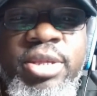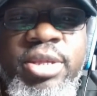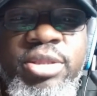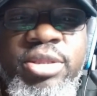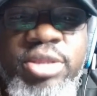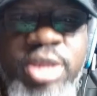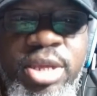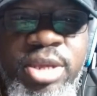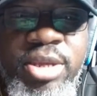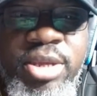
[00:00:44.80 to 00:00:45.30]

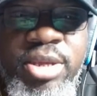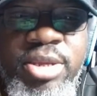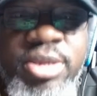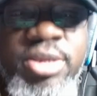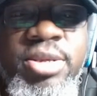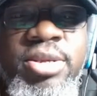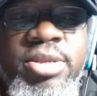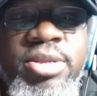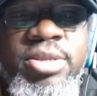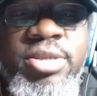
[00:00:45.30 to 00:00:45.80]

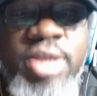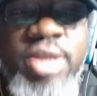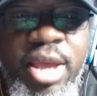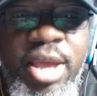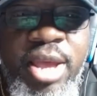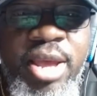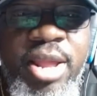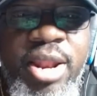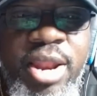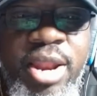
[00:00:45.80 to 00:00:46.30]
these
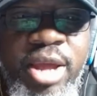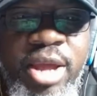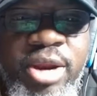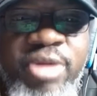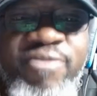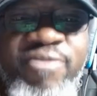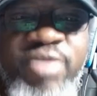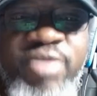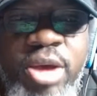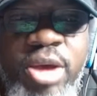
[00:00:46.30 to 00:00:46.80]

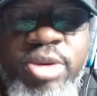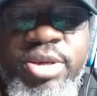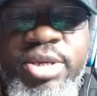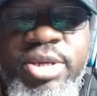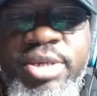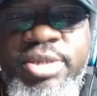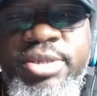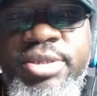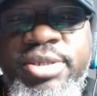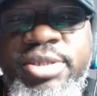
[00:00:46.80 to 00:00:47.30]
Atlanta
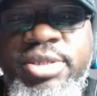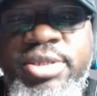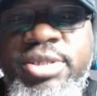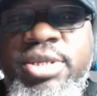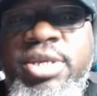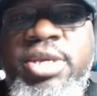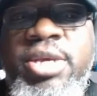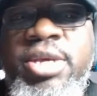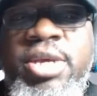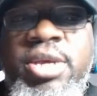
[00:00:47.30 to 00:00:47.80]
Falcons.